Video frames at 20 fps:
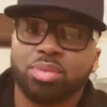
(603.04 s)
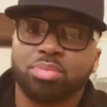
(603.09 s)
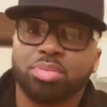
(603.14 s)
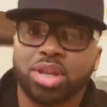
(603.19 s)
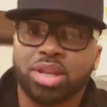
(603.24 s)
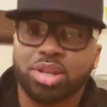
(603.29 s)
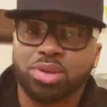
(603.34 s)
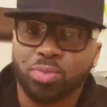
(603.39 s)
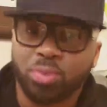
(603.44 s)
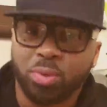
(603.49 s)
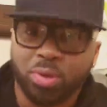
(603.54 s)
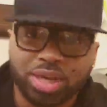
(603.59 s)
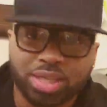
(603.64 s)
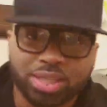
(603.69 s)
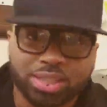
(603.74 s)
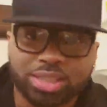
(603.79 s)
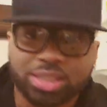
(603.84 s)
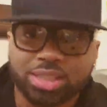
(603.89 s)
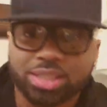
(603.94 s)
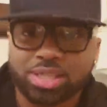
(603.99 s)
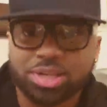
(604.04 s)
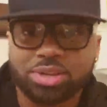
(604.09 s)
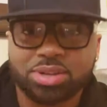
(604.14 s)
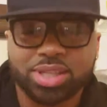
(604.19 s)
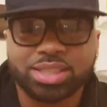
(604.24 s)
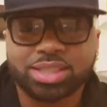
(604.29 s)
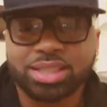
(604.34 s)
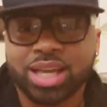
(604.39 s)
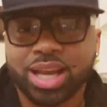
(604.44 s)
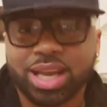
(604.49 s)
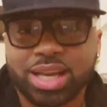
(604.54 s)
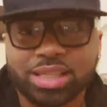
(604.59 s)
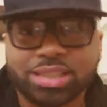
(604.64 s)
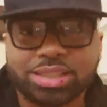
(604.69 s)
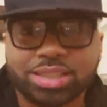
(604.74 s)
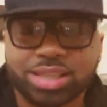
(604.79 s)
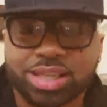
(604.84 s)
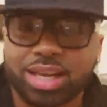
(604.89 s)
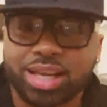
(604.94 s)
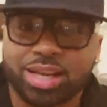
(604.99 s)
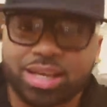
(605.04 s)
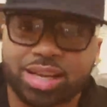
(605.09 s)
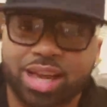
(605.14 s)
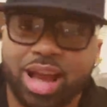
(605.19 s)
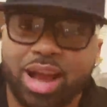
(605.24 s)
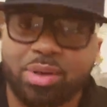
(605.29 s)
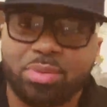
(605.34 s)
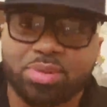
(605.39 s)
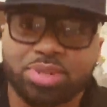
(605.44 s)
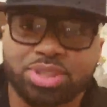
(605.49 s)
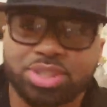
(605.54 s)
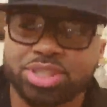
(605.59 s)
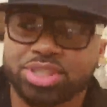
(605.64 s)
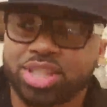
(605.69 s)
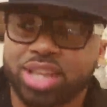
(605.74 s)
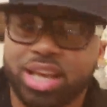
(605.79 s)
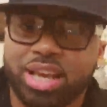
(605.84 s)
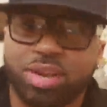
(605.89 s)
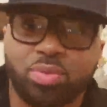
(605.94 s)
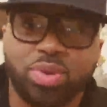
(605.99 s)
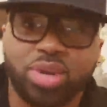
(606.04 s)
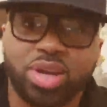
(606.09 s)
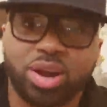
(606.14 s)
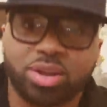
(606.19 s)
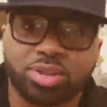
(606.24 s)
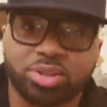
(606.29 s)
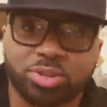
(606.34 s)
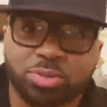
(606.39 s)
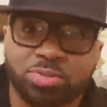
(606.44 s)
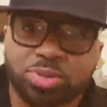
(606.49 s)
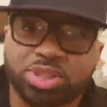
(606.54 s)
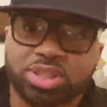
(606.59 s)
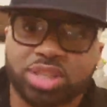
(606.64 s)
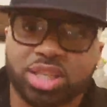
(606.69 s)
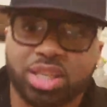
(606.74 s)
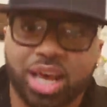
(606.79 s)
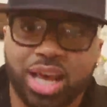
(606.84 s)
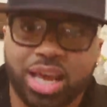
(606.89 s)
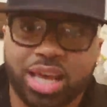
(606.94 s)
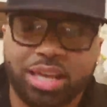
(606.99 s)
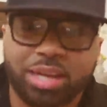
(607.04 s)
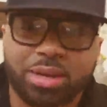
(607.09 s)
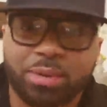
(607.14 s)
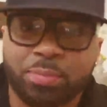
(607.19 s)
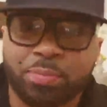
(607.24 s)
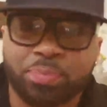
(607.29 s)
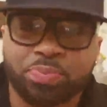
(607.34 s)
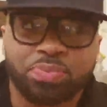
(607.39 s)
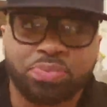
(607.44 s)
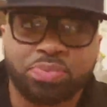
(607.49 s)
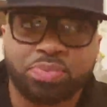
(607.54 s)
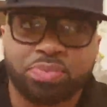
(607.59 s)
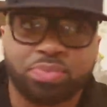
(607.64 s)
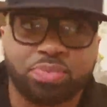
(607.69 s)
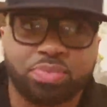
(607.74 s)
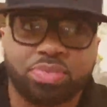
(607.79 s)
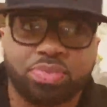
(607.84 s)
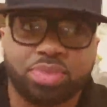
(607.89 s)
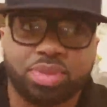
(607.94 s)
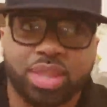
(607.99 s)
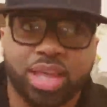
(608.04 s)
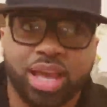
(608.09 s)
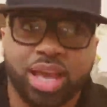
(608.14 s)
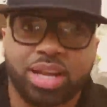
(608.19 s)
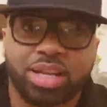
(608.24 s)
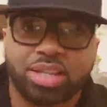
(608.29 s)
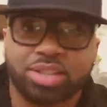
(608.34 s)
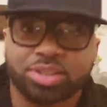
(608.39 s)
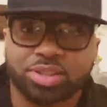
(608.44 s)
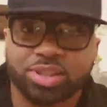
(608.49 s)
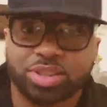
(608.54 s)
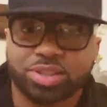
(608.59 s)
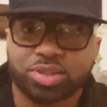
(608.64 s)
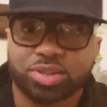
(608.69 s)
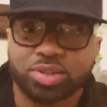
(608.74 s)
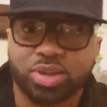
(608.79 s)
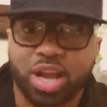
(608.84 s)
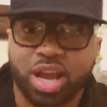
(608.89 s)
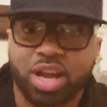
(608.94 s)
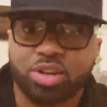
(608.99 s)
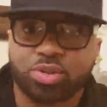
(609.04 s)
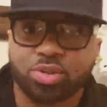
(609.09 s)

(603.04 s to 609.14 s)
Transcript: But he wanted to continue to change it, and I was just like, we are so much alike that it's kind